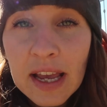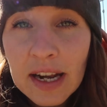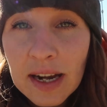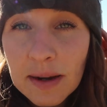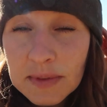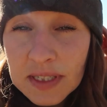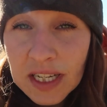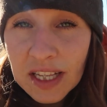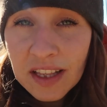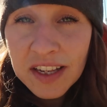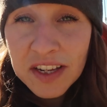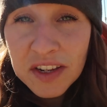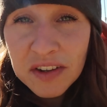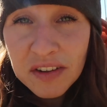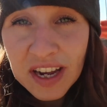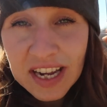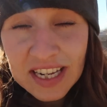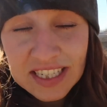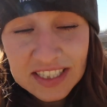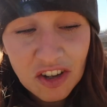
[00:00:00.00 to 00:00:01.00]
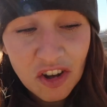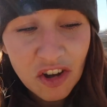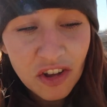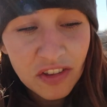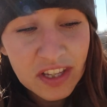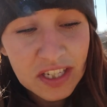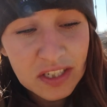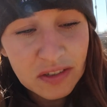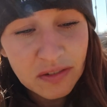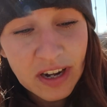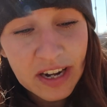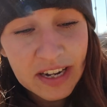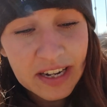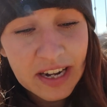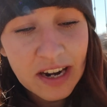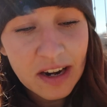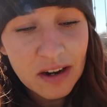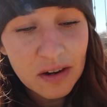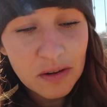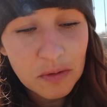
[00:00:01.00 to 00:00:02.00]
And I'm telling you guys all this right
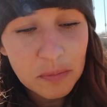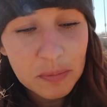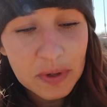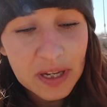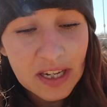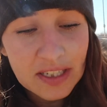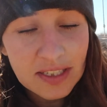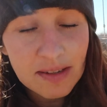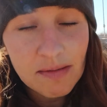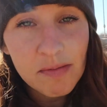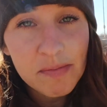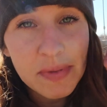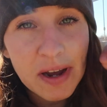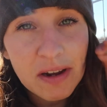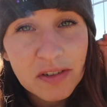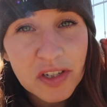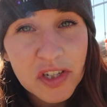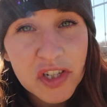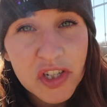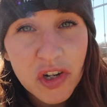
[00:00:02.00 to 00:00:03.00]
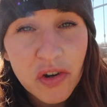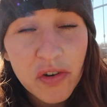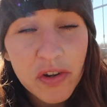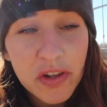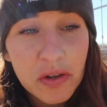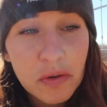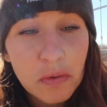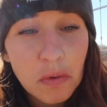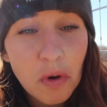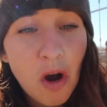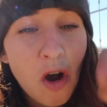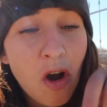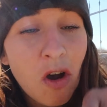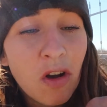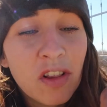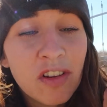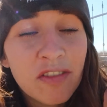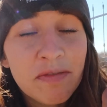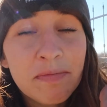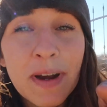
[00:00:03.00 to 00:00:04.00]
now because I'm about to show you
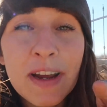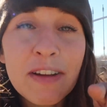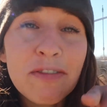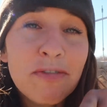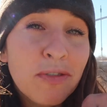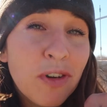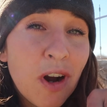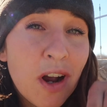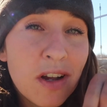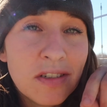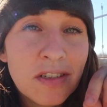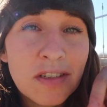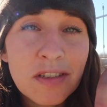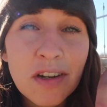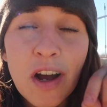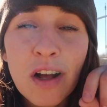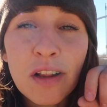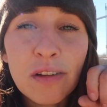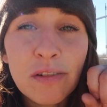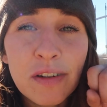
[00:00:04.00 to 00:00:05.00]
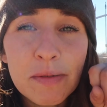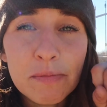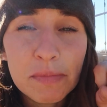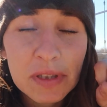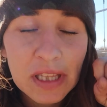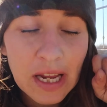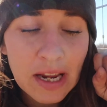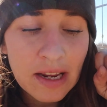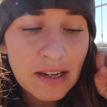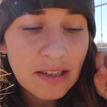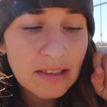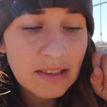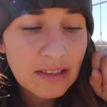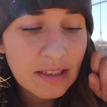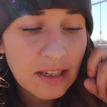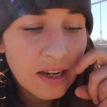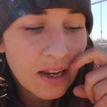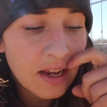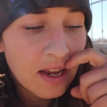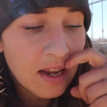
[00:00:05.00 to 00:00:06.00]
all of my frost tolerant plants